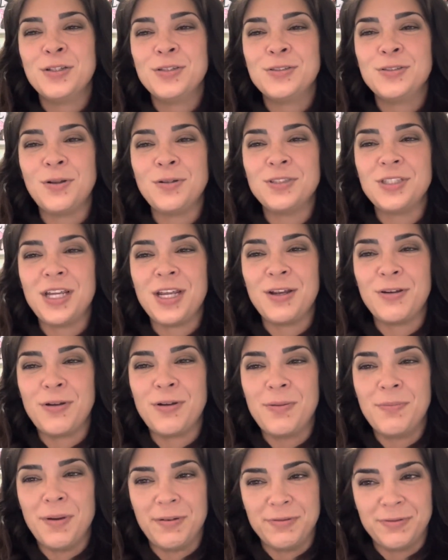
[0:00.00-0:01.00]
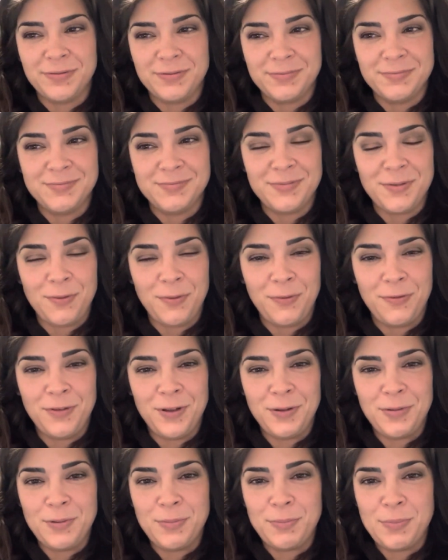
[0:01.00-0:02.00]
dolce cream puff
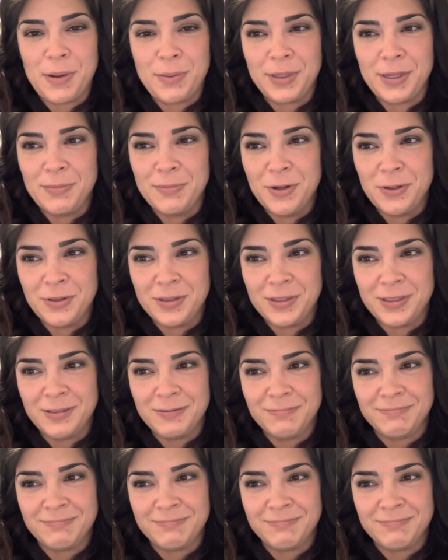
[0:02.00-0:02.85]
filled with pumpkin mousse.